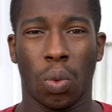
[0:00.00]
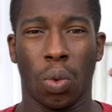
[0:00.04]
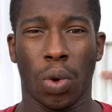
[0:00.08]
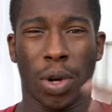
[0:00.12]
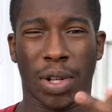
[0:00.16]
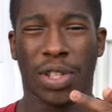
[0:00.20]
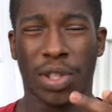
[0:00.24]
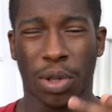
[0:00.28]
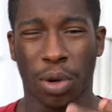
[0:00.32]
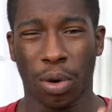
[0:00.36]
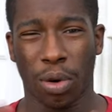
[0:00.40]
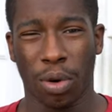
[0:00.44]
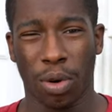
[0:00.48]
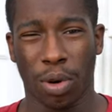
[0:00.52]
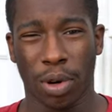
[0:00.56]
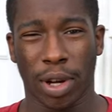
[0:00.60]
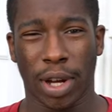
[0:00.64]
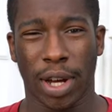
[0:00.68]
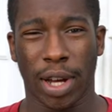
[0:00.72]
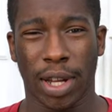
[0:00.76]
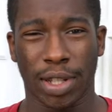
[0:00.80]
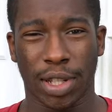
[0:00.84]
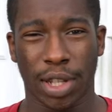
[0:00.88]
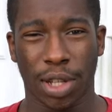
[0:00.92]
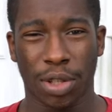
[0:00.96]
What's going on,
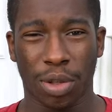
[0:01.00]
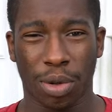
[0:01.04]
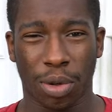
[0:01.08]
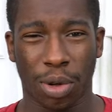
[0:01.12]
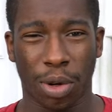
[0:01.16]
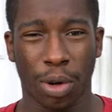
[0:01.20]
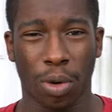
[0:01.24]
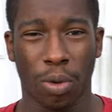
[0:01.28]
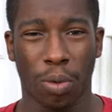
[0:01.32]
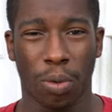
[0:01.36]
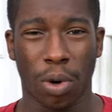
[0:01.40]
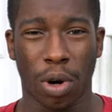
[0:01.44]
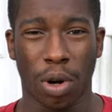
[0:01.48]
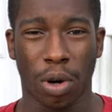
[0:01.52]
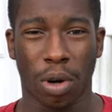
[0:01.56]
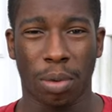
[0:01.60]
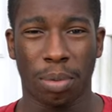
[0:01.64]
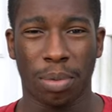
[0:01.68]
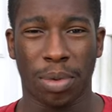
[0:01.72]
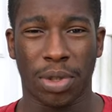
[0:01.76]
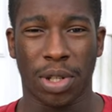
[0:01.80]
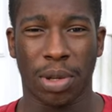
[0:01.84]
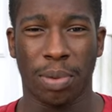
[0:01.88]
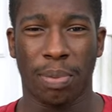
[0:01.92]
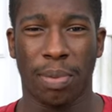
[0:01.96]
guys? Andrew here.
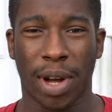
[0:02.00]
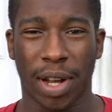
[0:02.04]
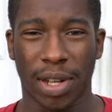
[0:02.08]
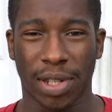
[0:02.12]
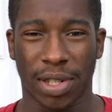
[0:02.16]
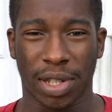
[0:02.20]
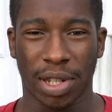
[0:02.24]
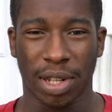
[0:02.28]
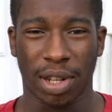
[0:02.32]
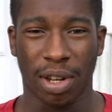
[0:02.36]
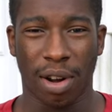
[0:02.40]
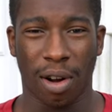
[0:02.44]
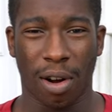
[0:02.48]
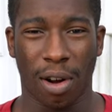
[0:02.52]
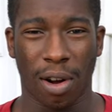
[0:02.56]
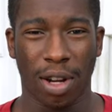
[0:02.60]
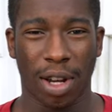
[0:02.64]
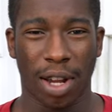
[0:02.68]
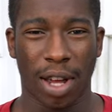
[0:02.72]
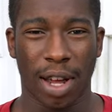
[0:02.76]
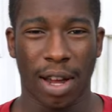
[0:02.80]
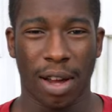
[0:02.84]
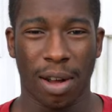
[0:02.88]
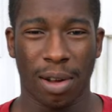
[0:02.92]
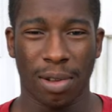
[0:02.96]
Welcome to my cigar
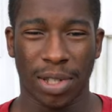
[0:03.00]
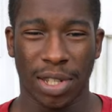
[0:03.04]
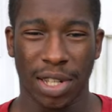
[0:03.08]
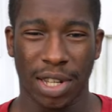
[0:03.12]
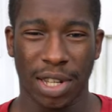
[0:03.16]
lounge,